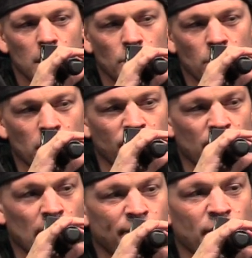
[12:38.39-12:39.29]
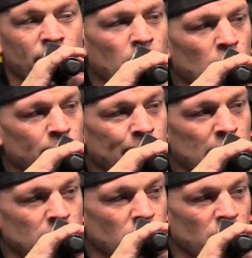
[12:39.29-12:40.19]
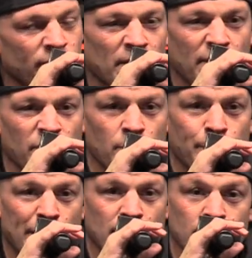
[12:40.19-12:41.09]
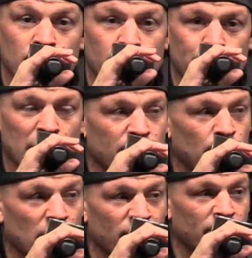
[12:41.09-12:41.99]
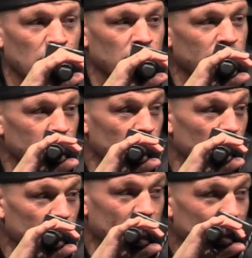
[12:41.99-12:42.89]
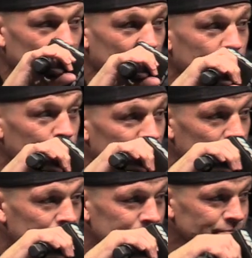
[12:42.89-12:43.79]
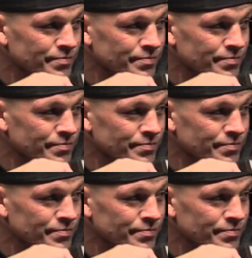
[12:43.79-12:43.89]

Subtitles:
You can fight for phony belts, or you can fight for the best motherfucker in the game belt.